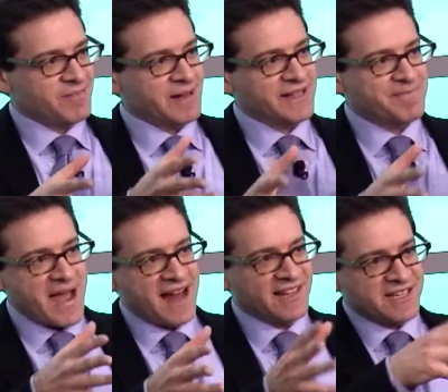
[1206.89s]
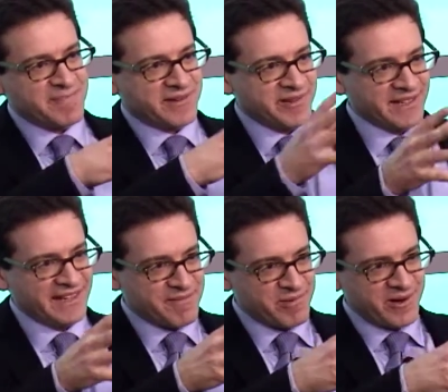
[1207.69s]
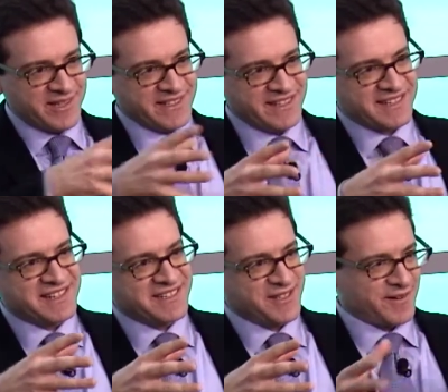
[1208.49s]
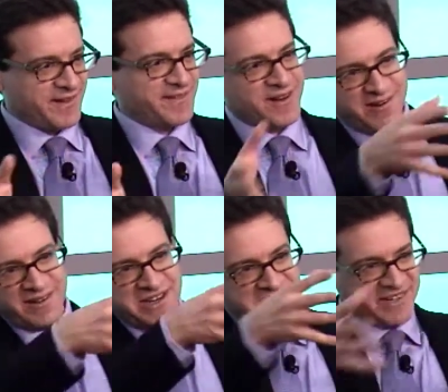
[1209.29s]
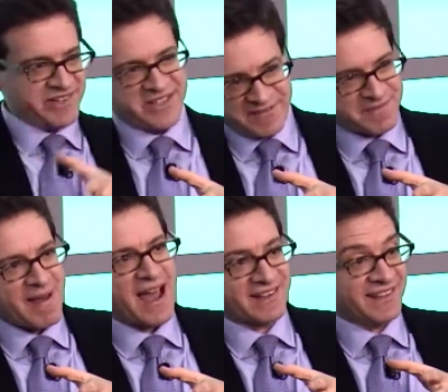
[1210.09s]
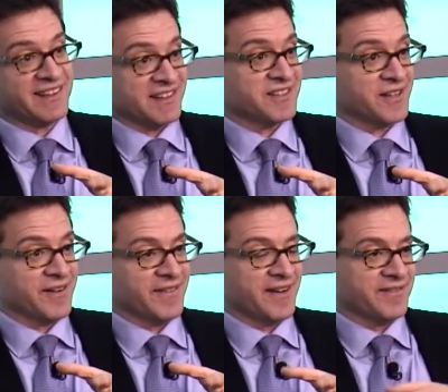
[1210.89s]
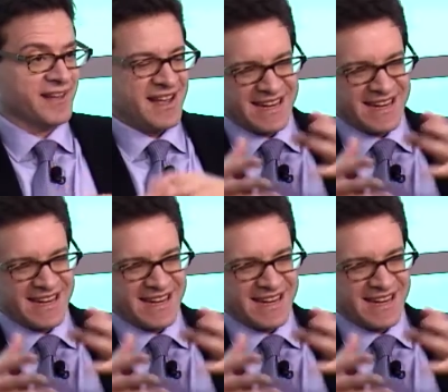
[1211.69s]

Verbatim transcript: but the balance between liberals and this conservative coalition shifts back to the conservatives.